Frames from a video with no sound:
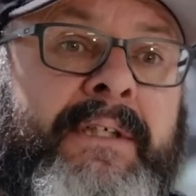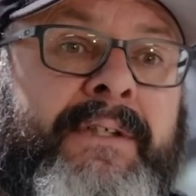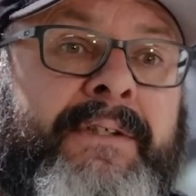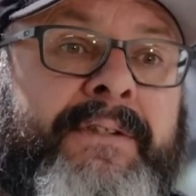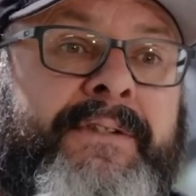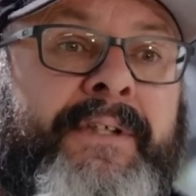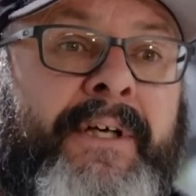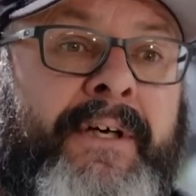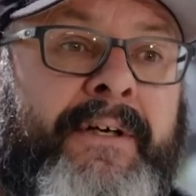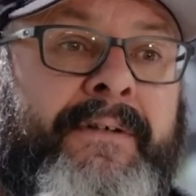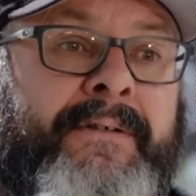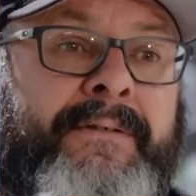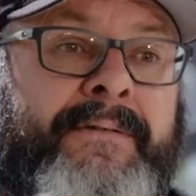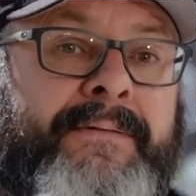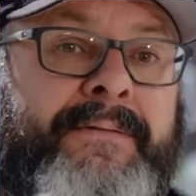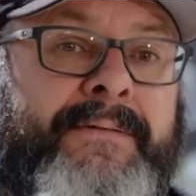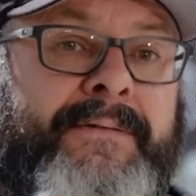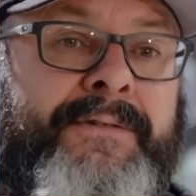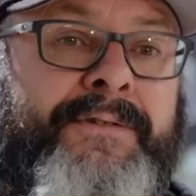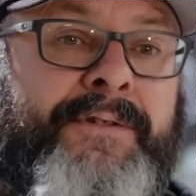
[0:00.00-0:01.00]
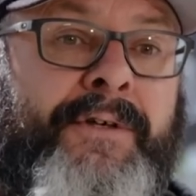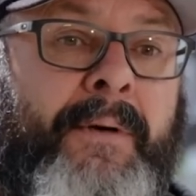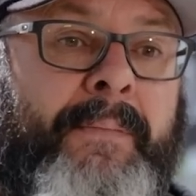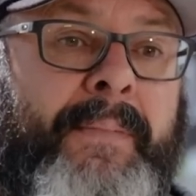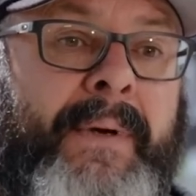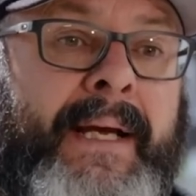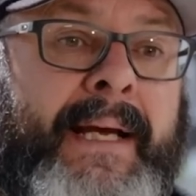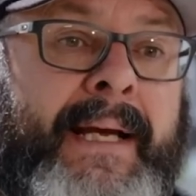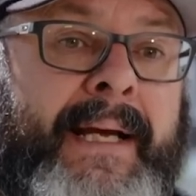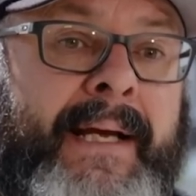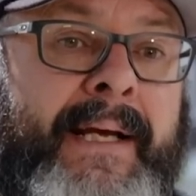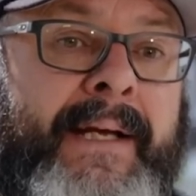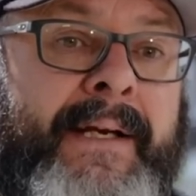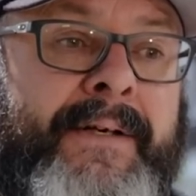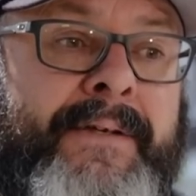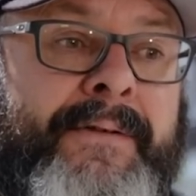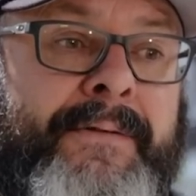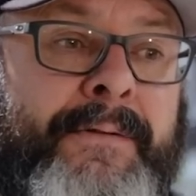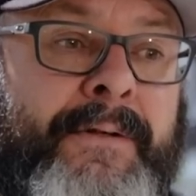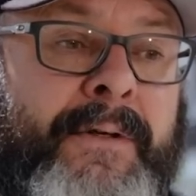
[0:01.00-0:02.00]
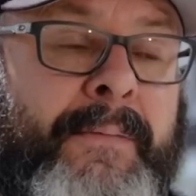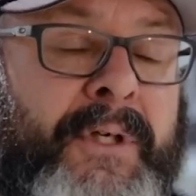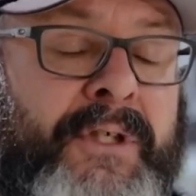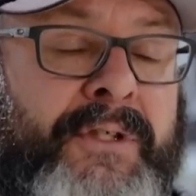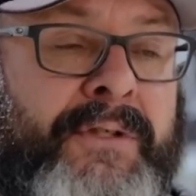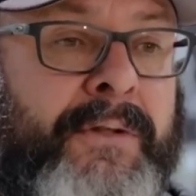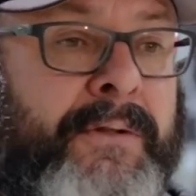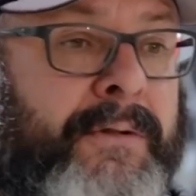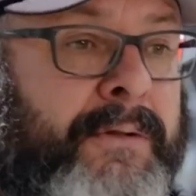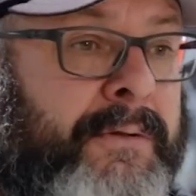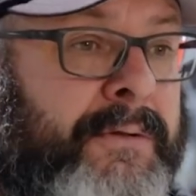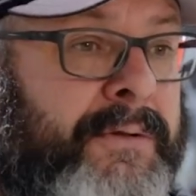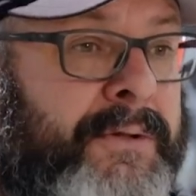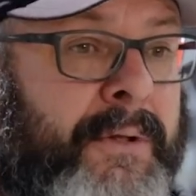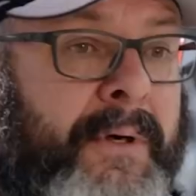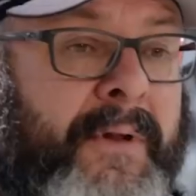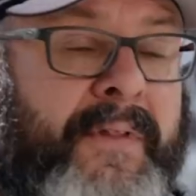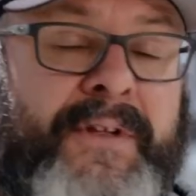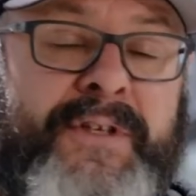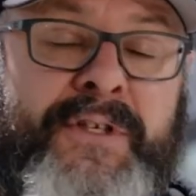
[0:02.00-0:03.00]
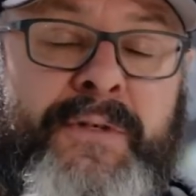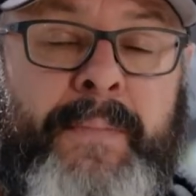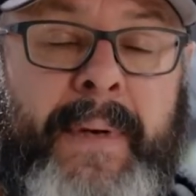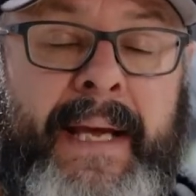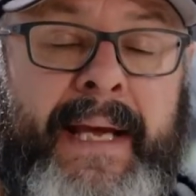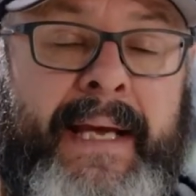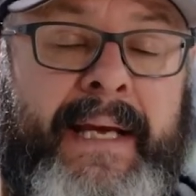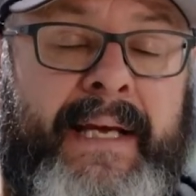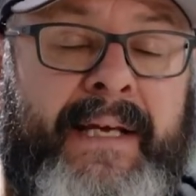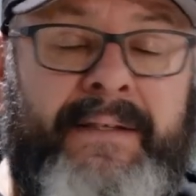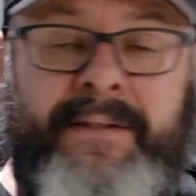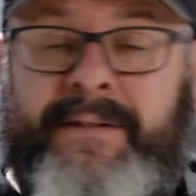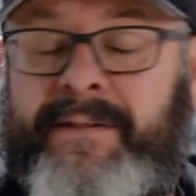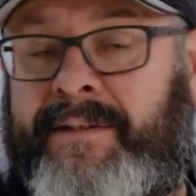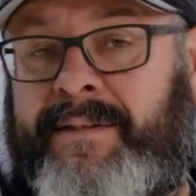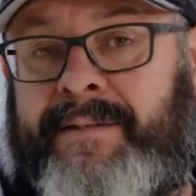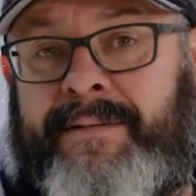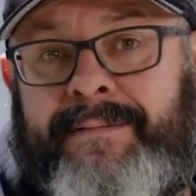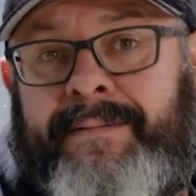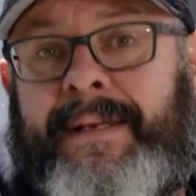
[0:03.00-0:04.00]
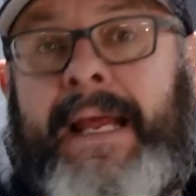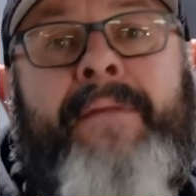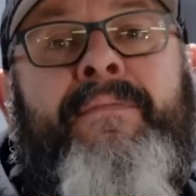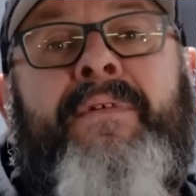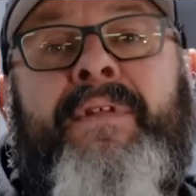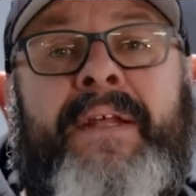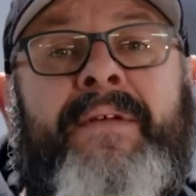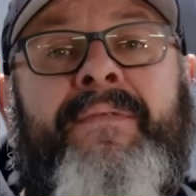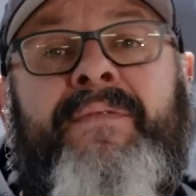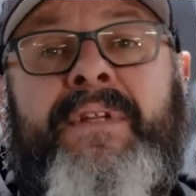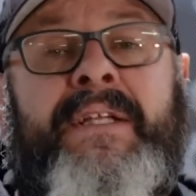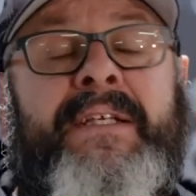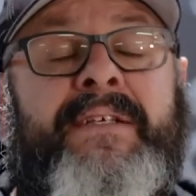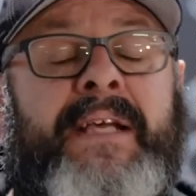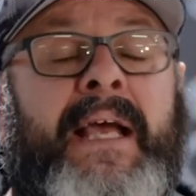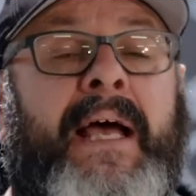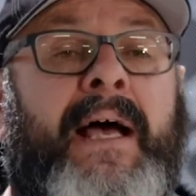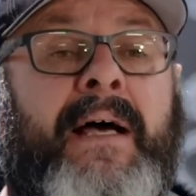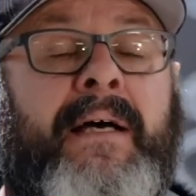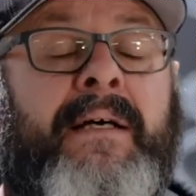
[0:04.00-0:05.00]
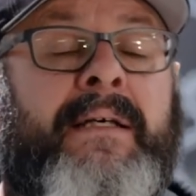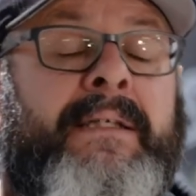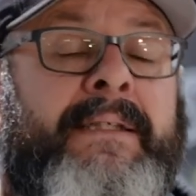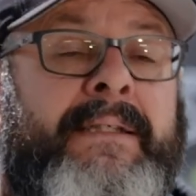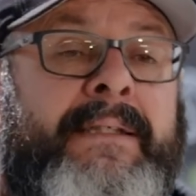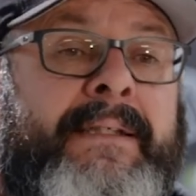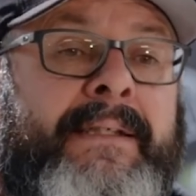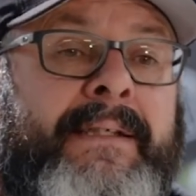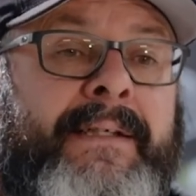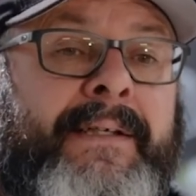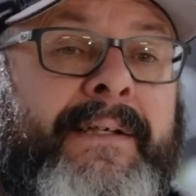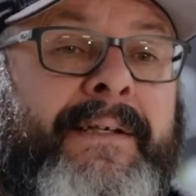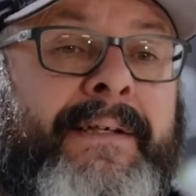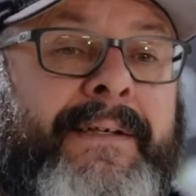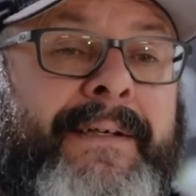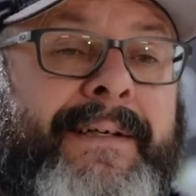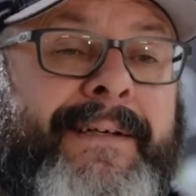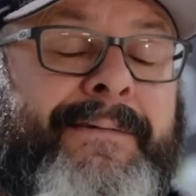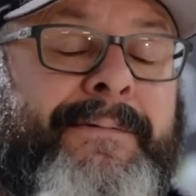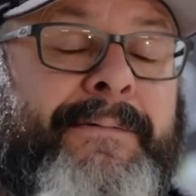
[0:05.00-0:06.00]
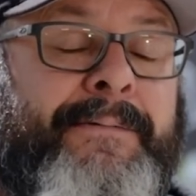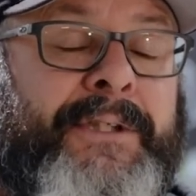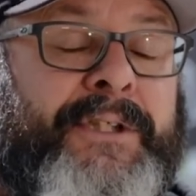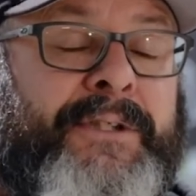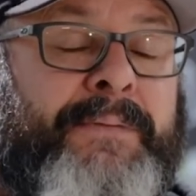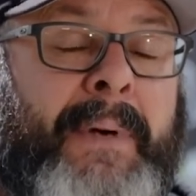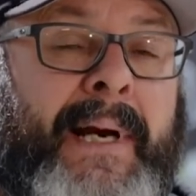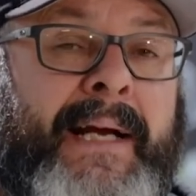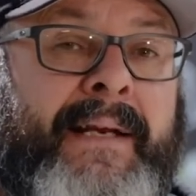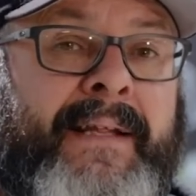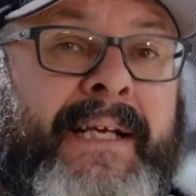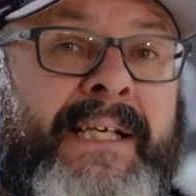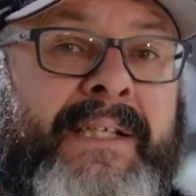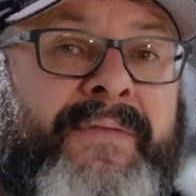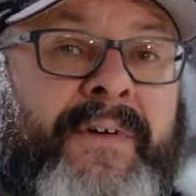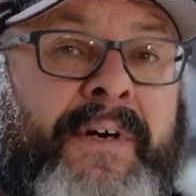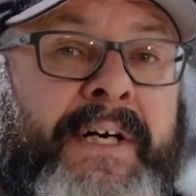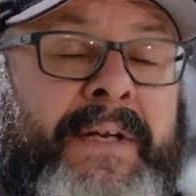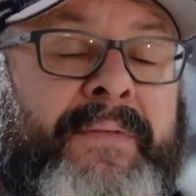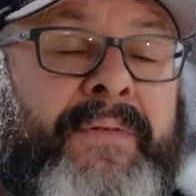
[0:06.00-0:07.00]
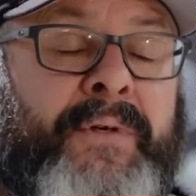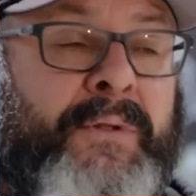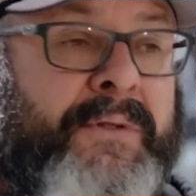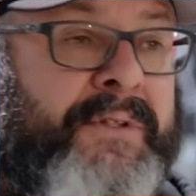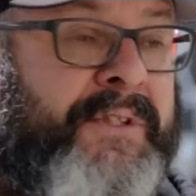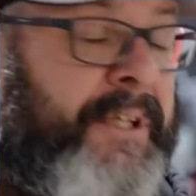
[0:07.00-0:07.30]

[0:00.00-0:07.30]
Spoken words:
So Trop had all of my tools, all of the spares, everything for this car, which made things very difficult.